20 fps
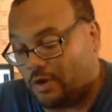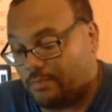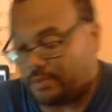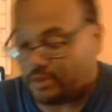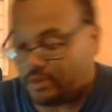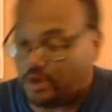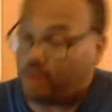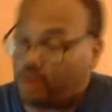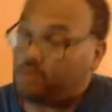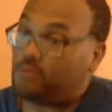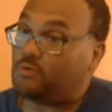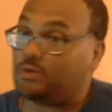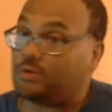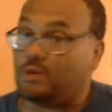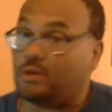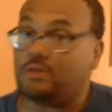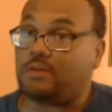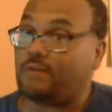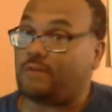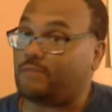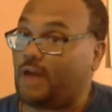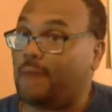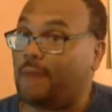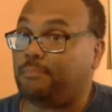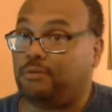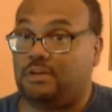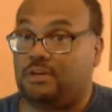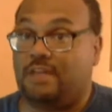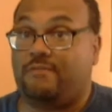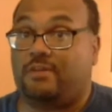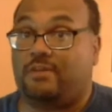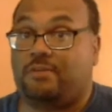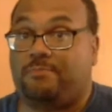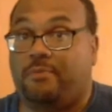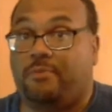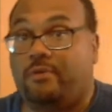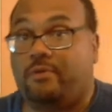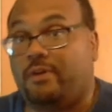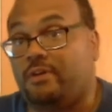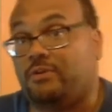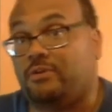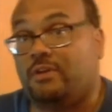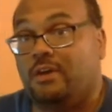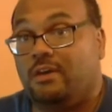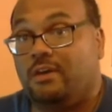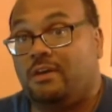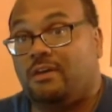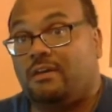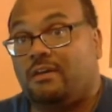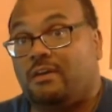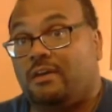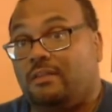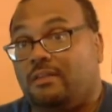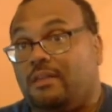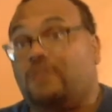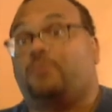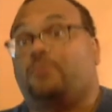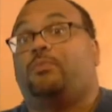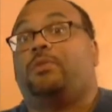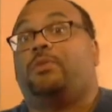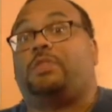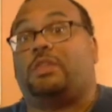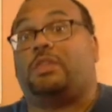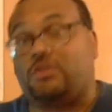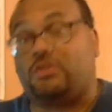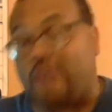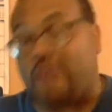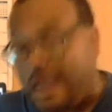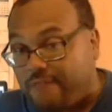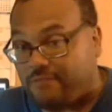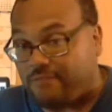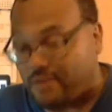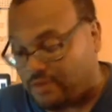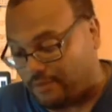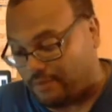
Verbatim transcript: But good news is they've got plenty of experience, at least with the safeties.